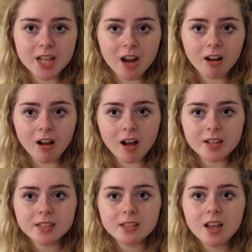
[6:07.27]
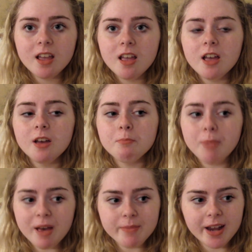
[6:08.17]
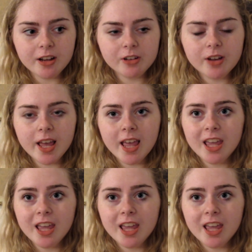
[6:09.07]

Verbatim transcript: that are caused by Mito.